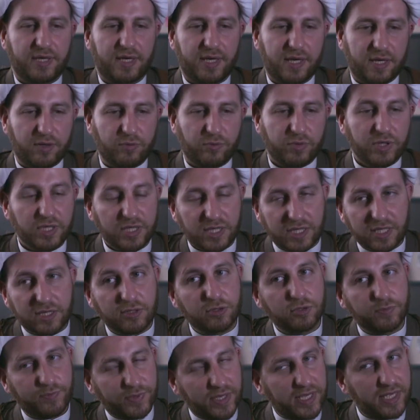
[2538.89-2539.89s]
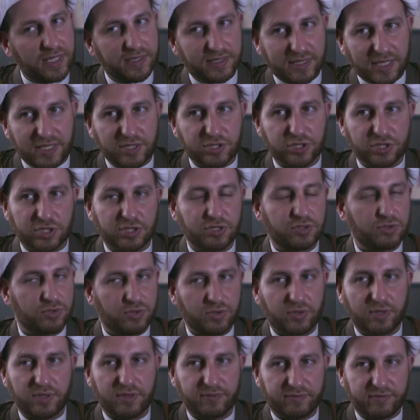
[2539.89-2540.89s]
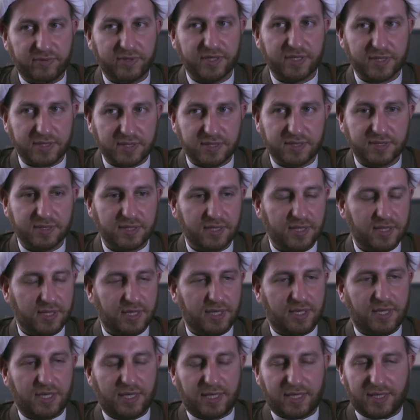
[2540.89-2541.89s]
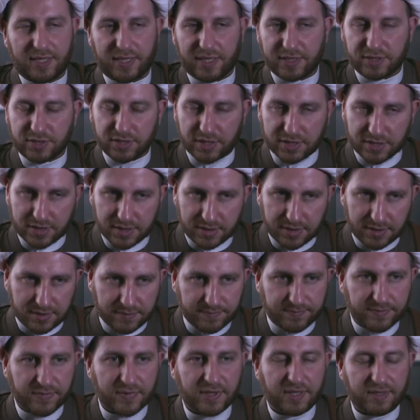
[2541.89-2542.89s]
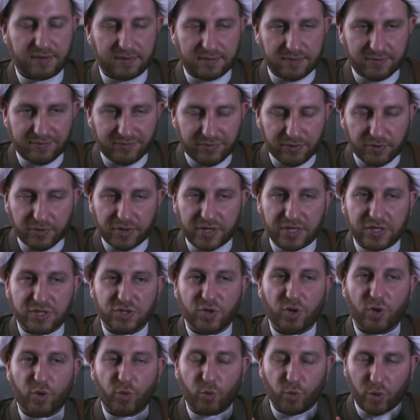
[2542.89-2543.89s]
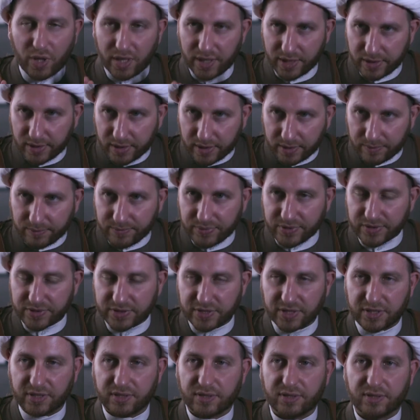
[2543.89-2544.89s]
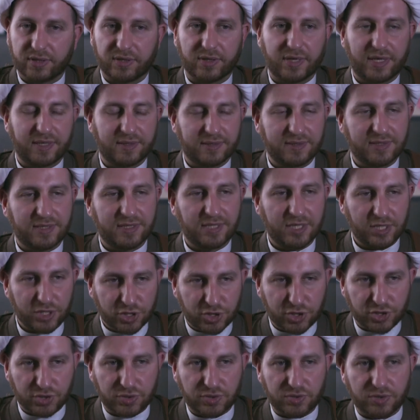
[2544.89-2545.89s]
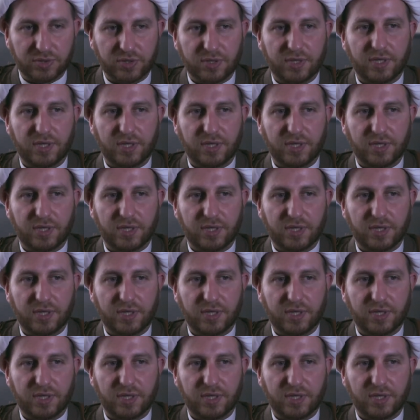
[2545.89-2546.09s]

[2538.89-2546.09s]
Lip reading: and we need to pay attention to all of this and not just focus on one particular issue,